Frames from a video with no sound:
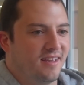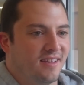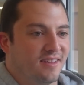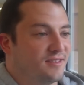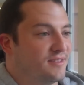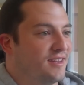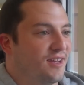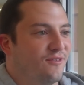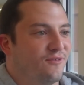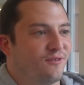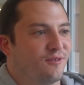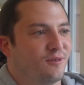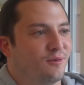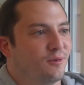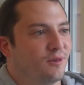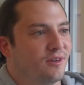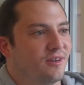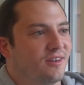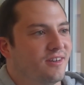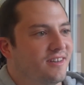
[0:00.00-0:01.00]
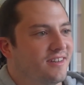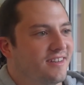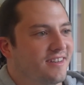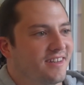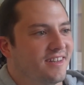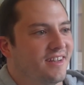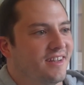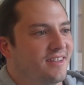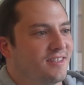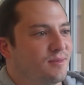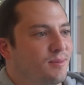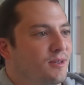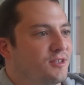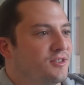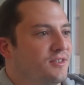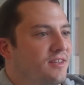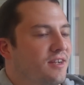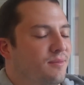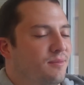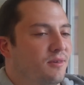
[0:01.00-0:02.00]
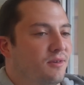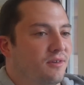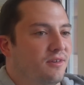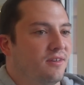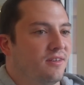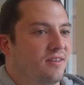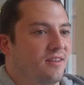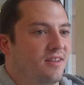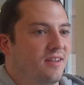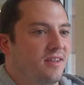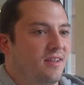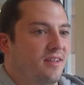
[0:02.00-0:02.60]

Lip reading: it's definitely weird, especially not being able to